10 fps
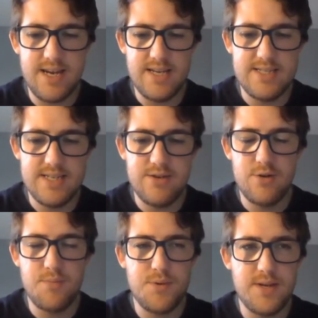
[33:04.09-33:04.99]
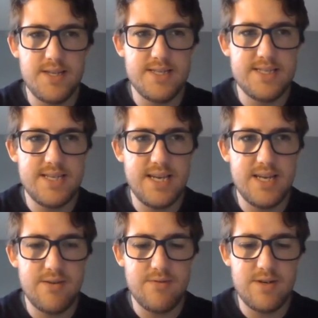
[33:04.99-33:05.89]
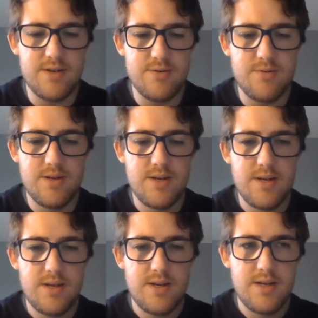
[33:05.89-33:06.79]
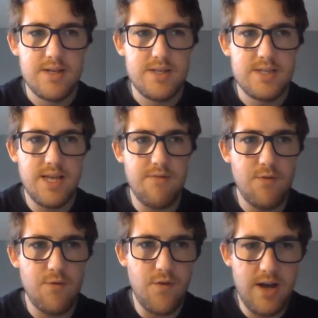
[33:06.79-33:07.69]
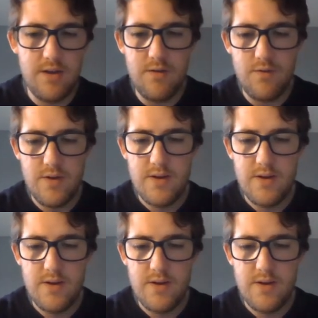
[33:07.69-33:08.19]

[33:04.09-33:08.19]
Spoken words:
as 0.075